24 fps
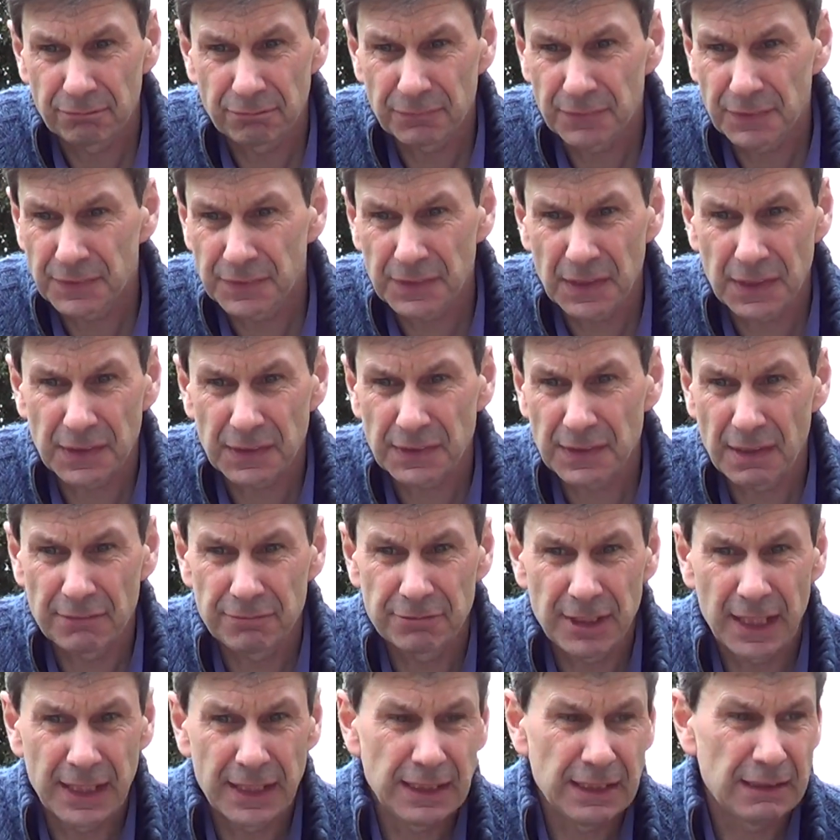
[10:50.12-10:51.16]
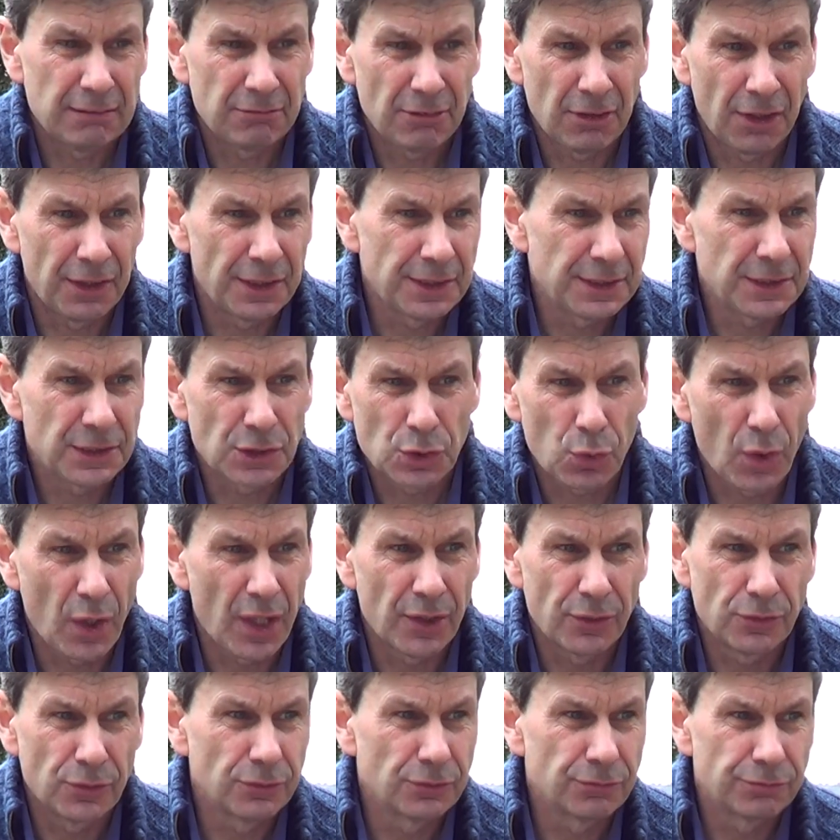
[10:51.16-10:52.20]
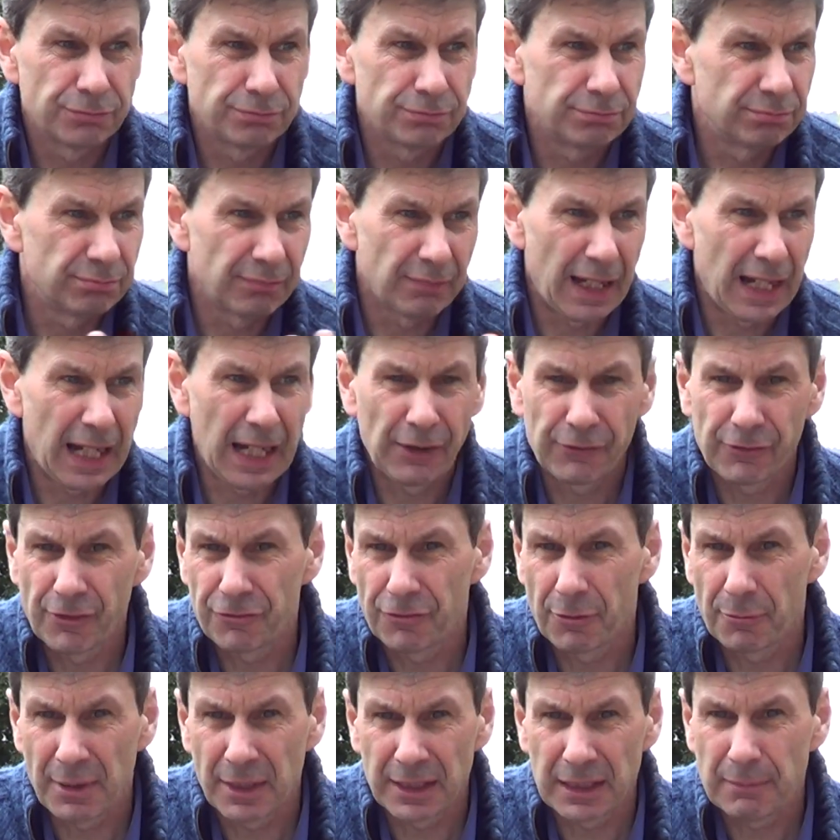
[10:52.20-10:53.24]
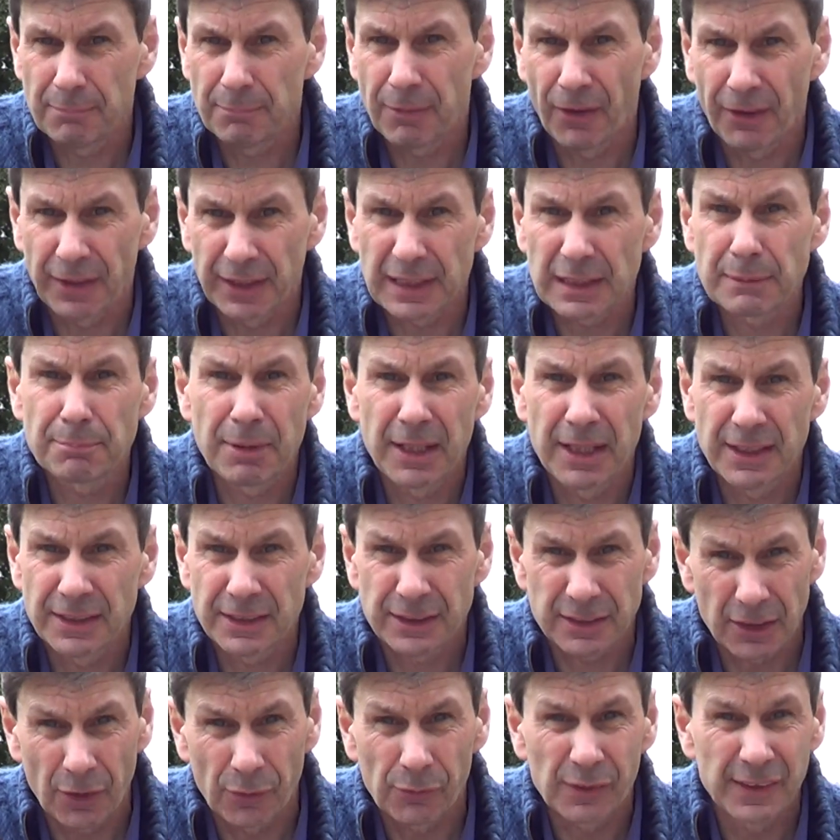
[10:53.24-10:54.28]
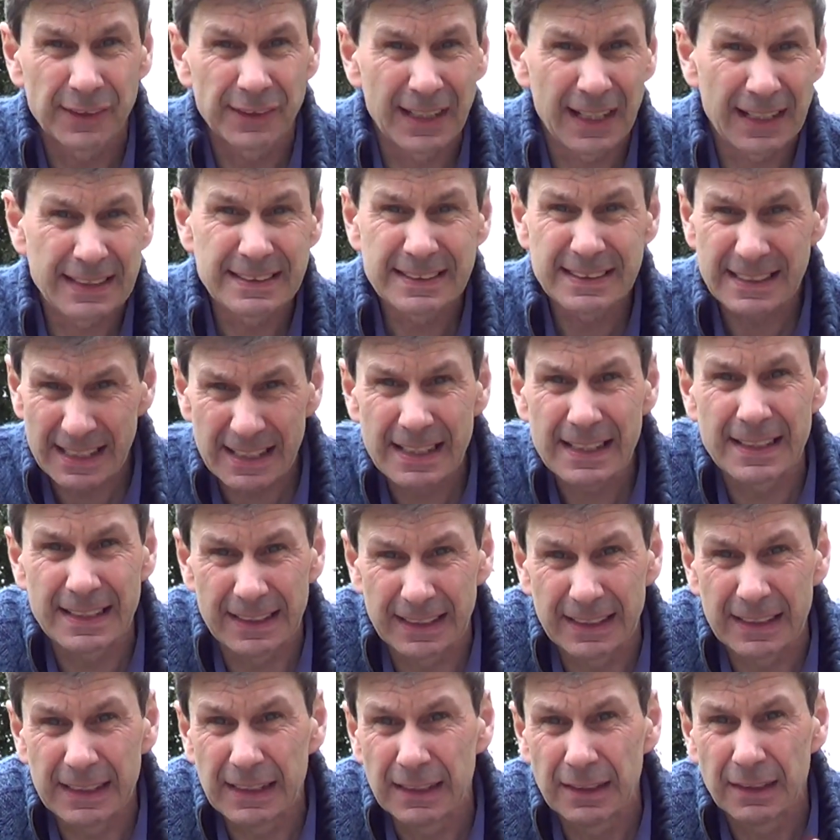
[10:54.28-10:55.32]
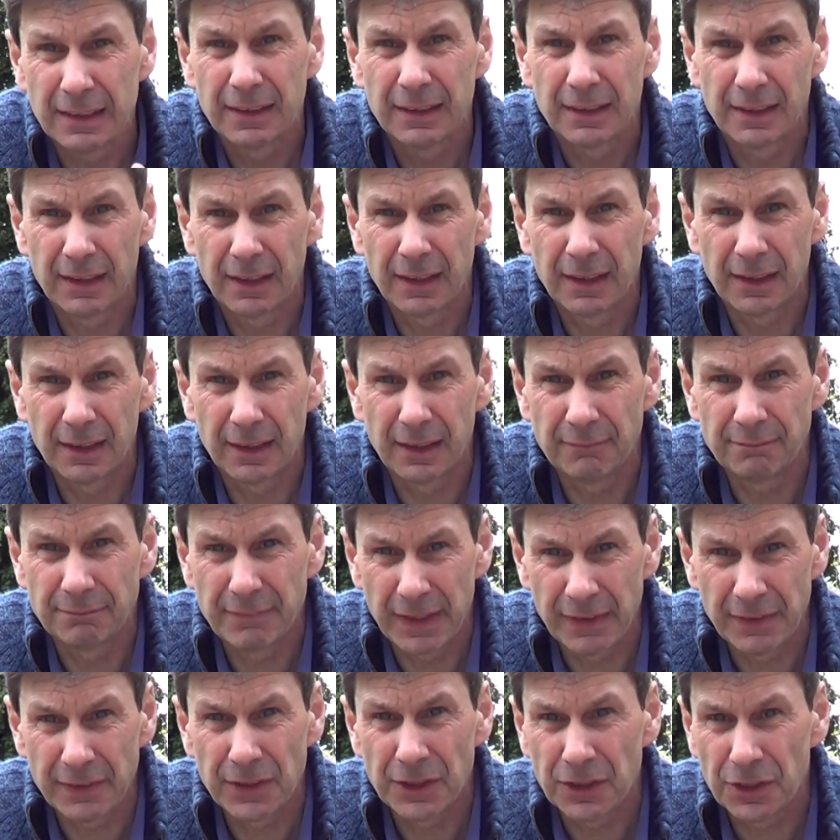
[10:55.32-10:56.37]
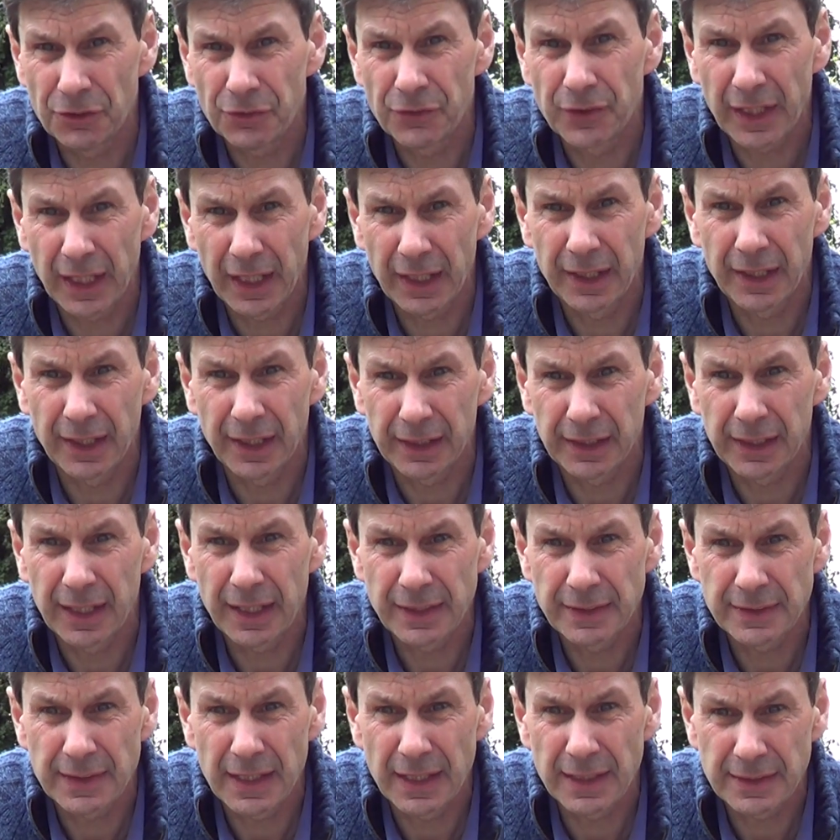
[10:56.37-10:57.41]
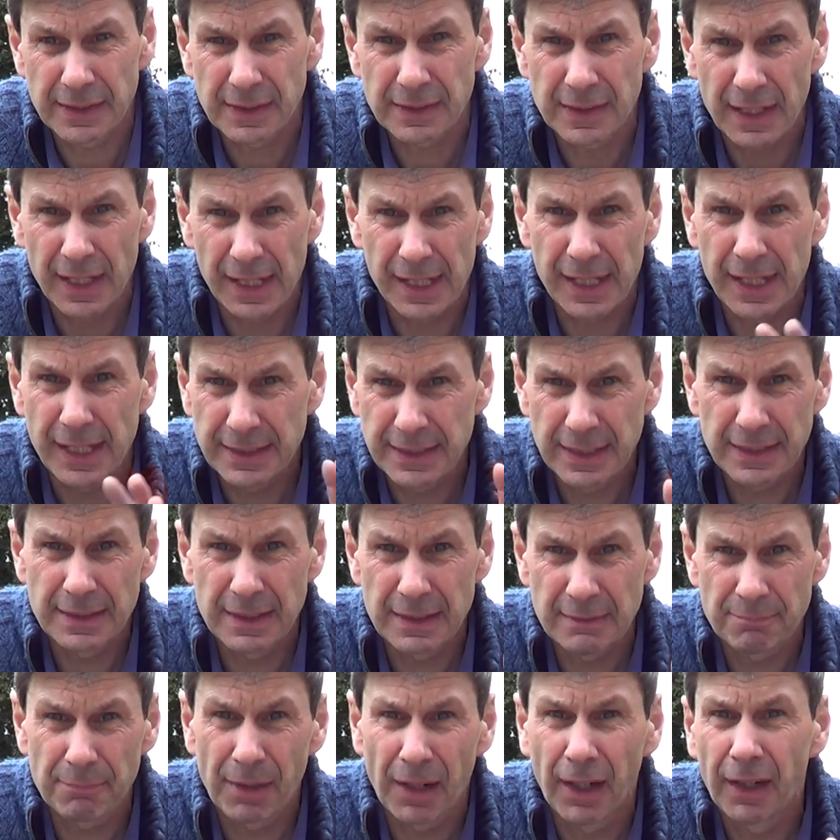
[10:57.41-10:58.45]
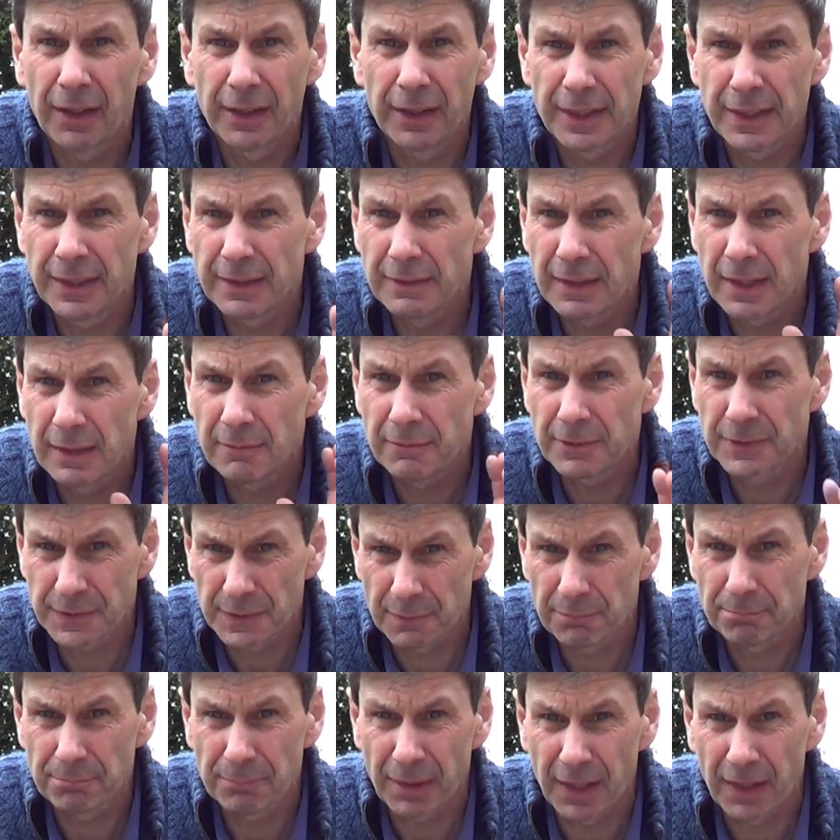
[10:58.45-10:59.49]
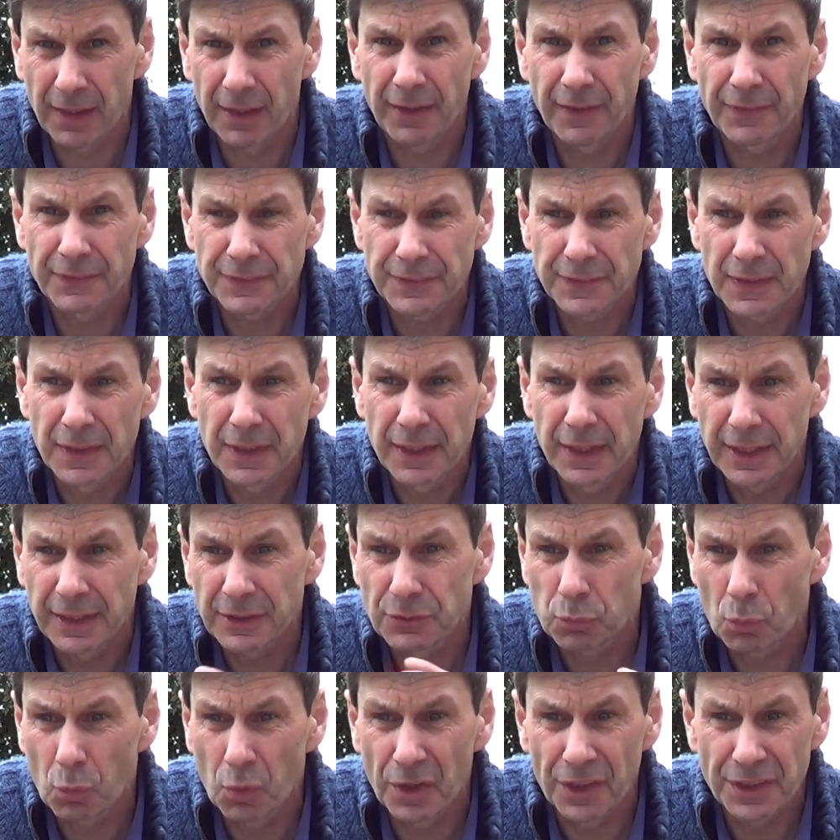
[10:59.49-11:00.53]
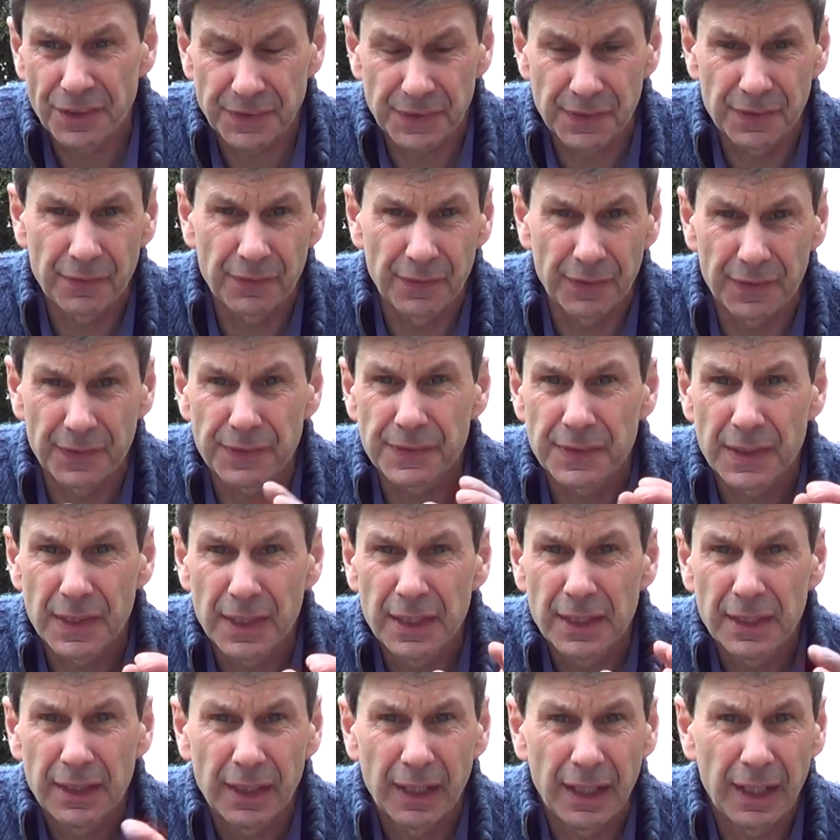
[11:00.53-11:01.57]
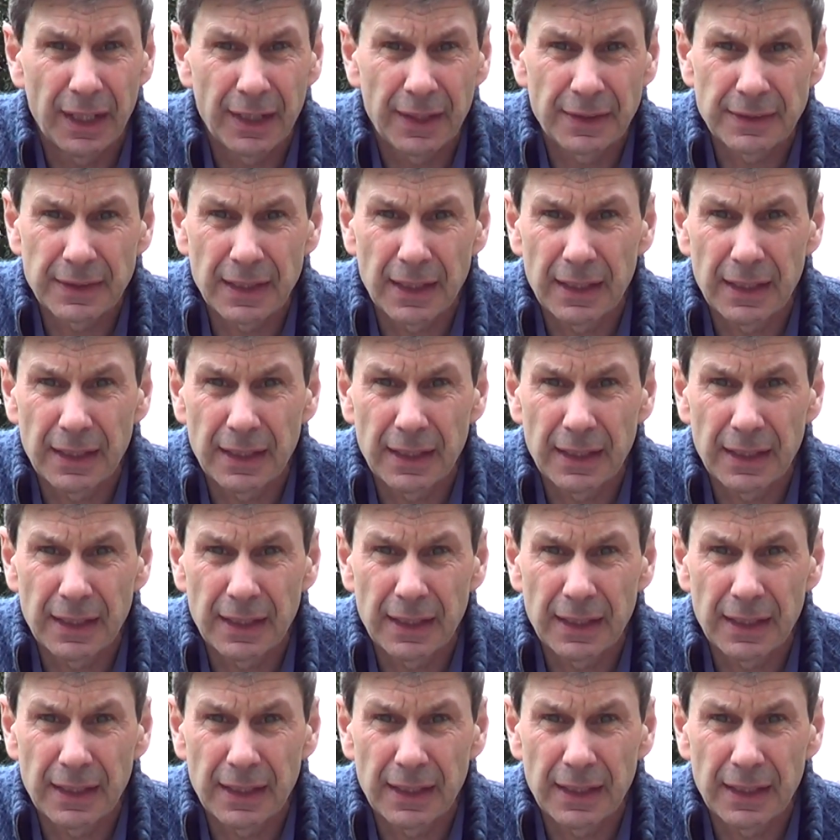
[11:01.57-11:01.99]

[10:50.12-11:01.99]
6, 7, 8, 9, 12, however many bikes being stolen a day in the UK. It is in some parts it's worse than others, and